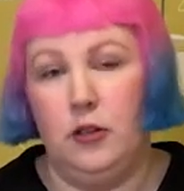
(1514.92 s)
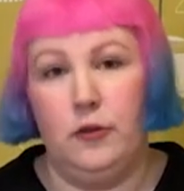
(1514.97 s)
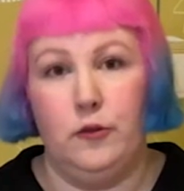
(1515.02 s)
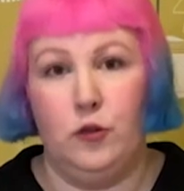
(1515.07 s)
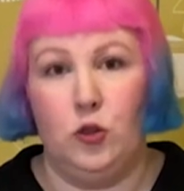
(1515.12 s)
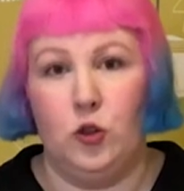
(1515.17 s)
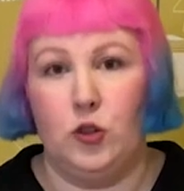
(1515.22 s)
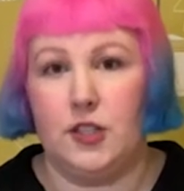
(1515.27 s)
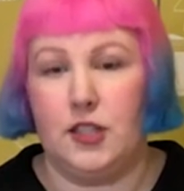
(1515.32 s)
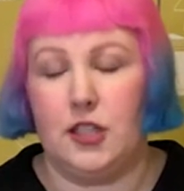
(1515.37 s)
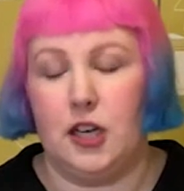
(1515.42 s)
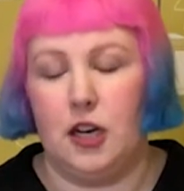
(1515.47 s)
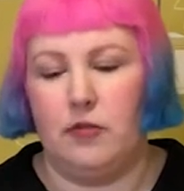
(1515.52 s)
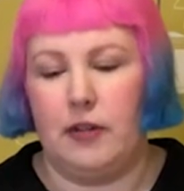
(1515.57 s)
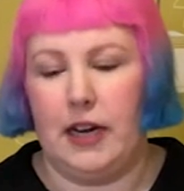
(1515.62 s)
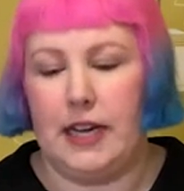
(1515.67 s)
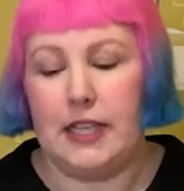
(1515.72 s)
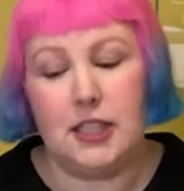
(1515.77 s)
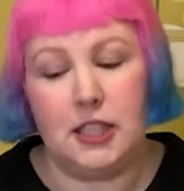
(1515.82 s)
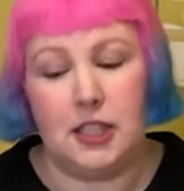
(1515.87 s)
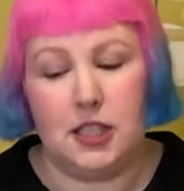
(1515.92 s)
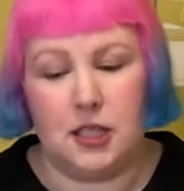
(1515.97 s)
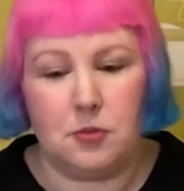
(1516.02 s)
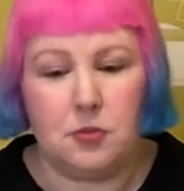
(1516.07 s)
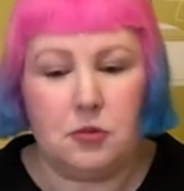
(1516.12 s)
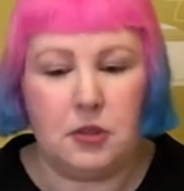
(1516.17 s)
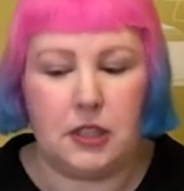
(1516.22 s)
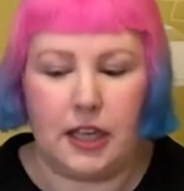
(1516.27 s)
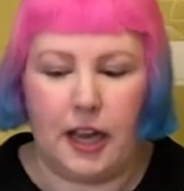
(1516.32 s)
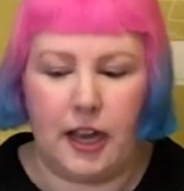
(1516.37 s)
4-star rating is
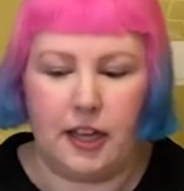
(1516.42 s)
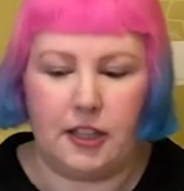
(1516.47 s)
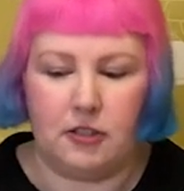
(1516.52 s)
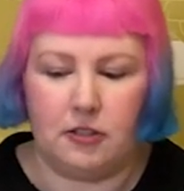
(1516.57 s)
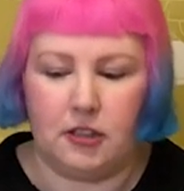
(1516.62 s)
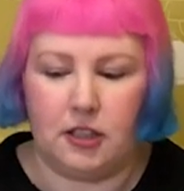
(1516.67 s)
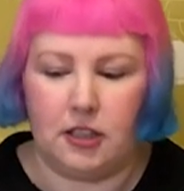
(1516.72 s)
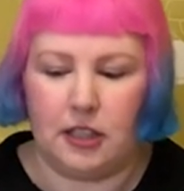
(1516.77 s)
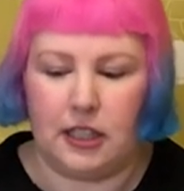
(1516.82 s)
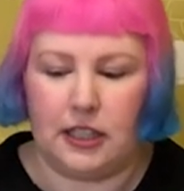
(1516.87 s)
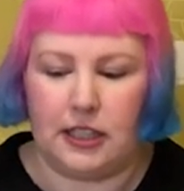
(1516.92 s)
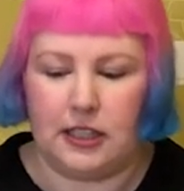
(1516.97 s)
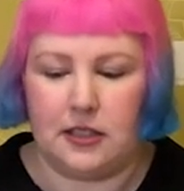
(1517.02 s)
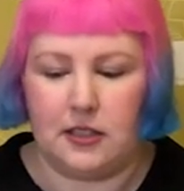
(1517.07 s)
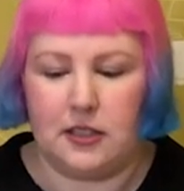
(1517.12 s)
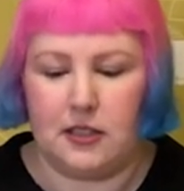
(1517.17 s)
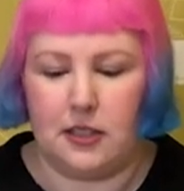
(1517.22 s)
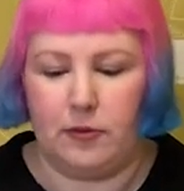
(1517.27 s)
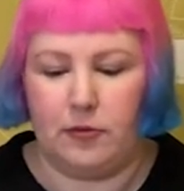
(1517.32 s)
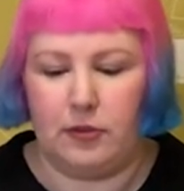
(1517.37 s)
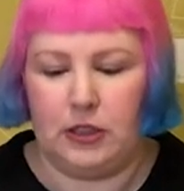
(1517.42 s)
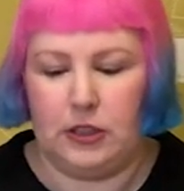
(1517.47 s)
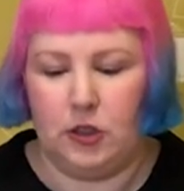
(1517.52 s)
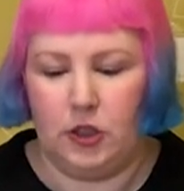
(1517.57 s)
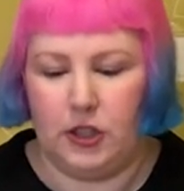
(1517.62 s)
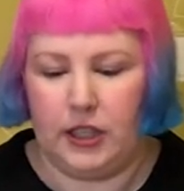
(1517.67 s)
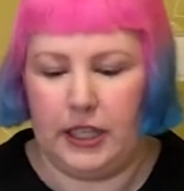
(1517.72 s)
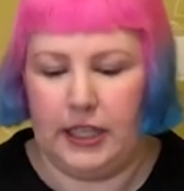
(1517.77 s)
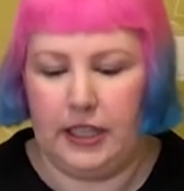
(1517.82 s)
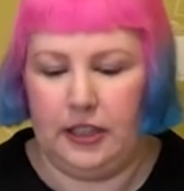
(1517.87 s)
pretty accurate. Like, it's definitely
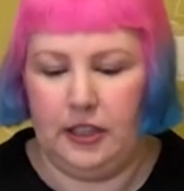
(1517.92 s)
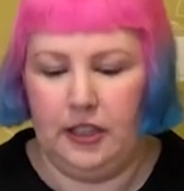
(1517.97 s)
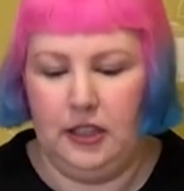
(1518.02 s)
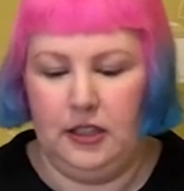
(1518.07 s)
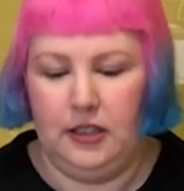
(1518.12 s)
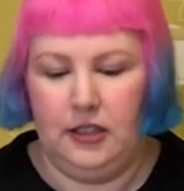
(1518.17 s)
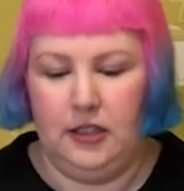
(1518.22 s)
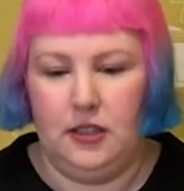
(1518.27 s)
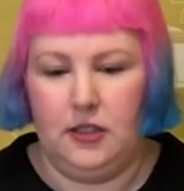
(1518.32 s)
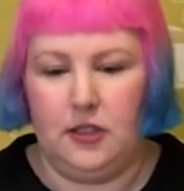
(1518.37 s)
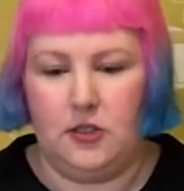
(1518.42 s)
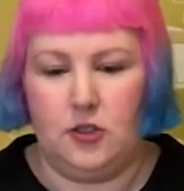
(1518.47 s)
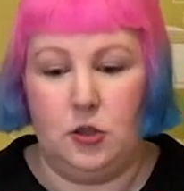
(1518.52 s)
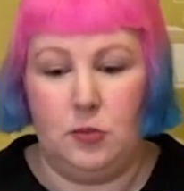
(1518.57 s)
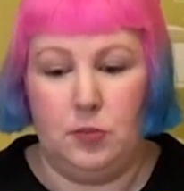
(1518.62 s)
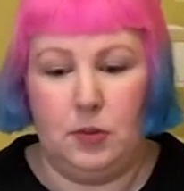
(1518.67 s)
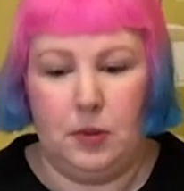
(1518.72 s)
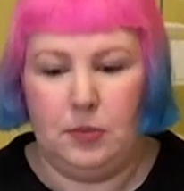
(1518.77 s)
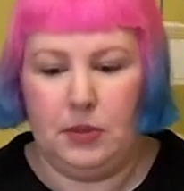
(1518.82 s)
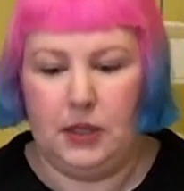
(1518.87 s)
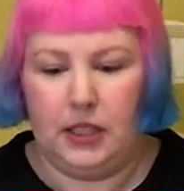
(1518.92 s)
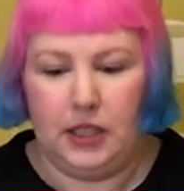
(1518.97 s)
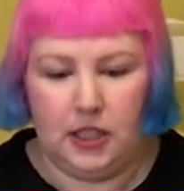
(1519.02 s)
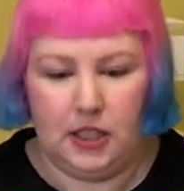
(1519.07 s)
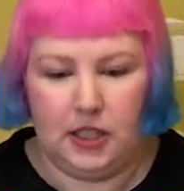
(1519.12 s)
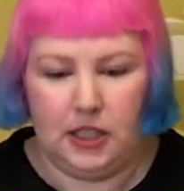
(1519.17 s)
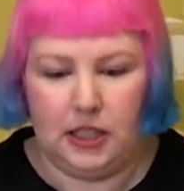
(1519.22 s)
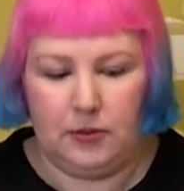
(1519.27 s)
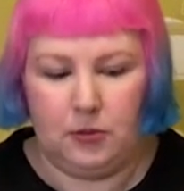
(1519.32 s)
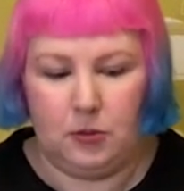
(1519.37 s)
not a super
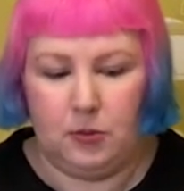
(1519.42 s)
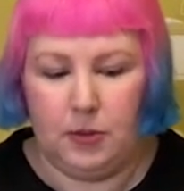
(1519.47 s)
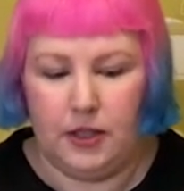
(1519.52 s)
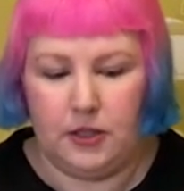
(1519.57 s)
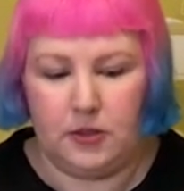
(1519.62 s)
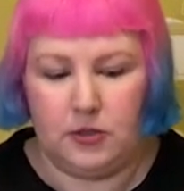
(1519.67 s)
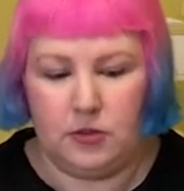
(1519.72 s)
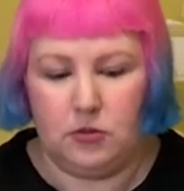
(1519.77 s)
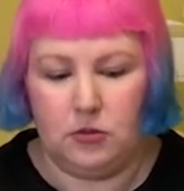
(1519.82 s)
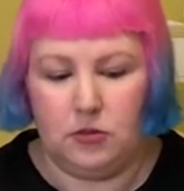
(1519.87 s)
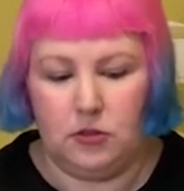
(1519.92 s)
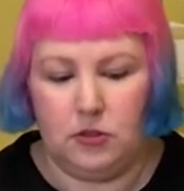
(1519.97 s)
beginner level puzzle.